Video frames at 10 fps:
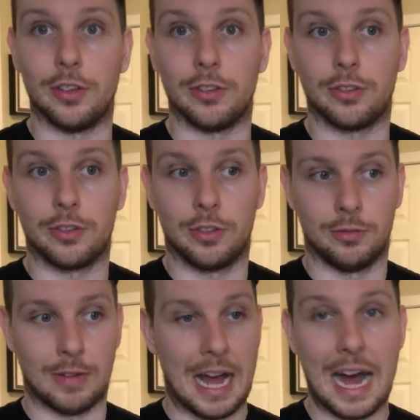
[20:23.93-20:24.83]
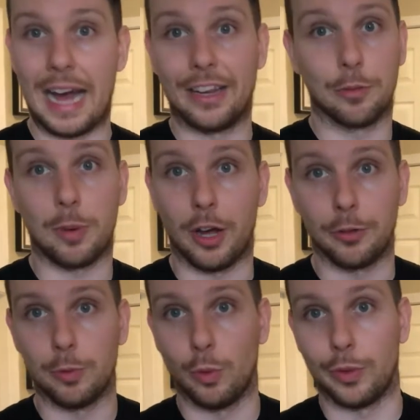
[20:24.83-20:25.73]
as high as
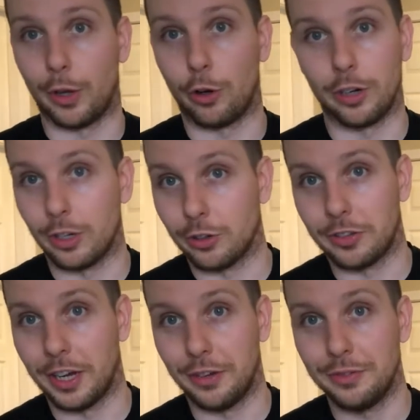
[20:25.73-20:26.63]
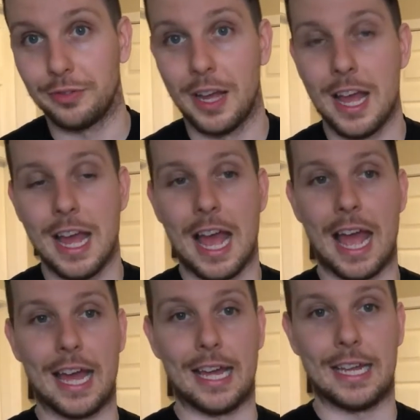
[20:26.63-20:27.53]
possible without hurting yourself.
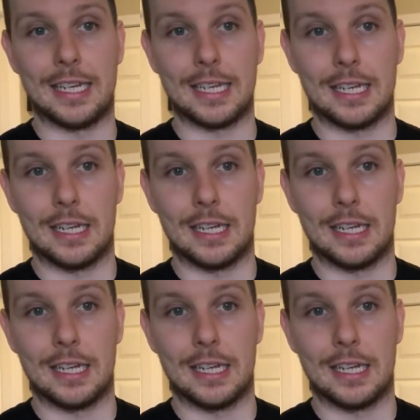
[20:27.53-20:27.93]
And